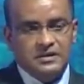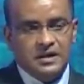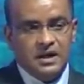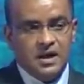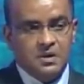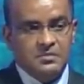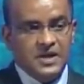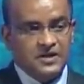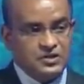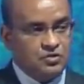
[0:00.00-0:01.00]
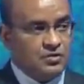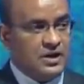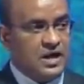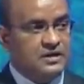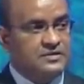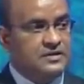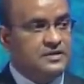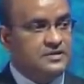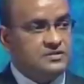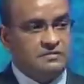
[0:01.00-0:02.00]
the
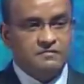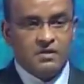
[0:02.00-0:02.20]
externalities of